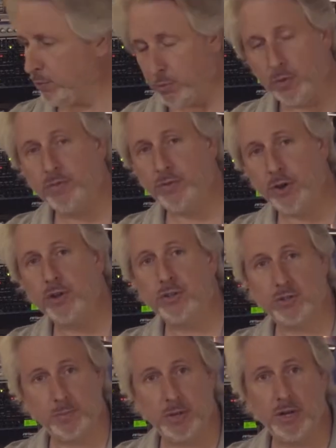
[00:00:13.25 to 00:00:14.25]
we
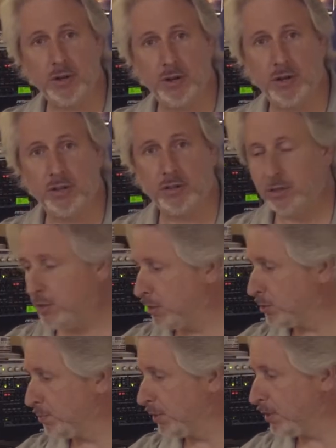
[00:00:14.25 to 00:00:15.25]
focused a bit on
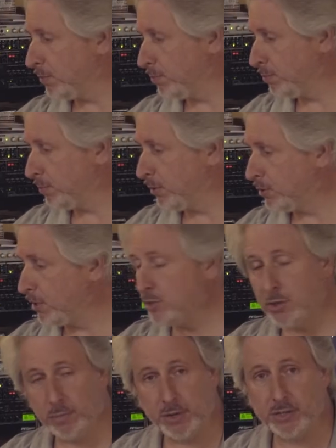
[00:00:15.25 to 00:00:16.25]
this
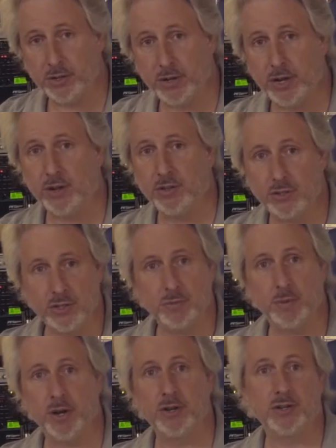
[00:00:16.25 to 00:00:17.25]
digital mixer here. This is a
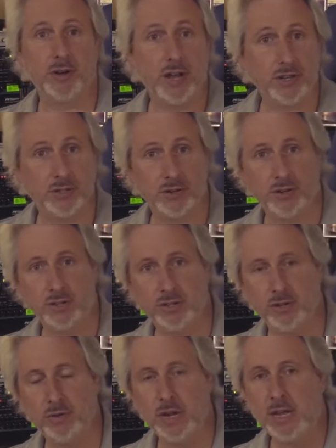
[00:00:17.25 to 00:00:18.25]
Behringer
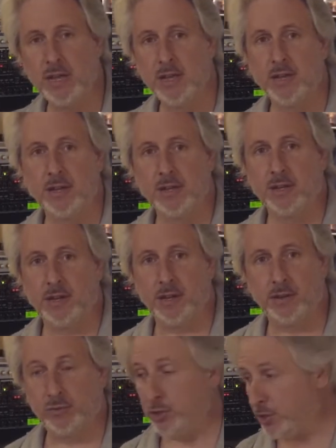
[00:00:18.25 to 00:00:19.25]
X32.
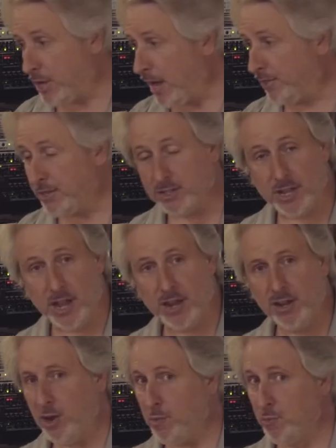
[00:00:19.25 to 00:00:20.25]
Just got this
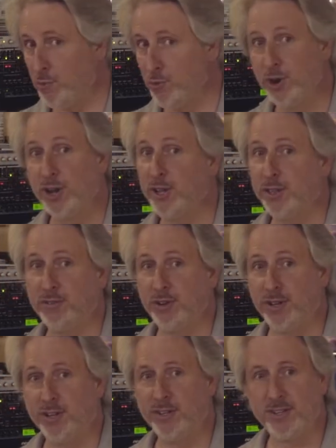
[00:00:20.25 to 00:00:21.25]
guy. I'm really
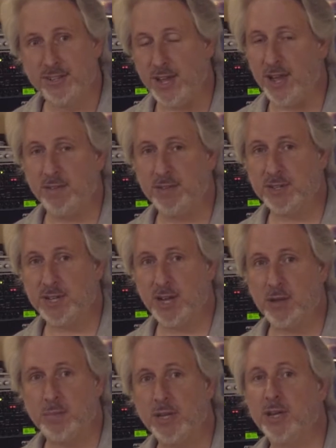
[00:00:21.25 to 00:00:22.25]
thrilled to have this
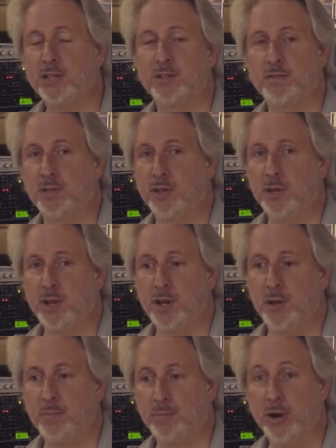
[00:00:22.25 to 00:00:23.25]
guy because of
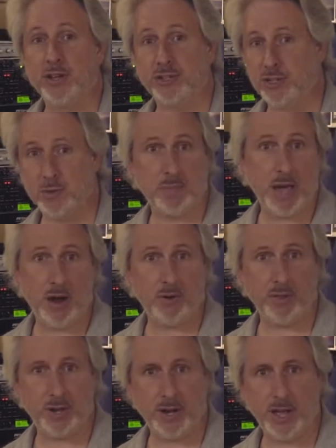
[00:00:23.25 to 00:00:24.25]
the processing
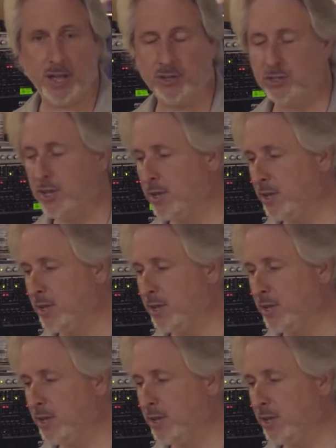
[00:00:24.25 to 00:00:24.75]
power that it has.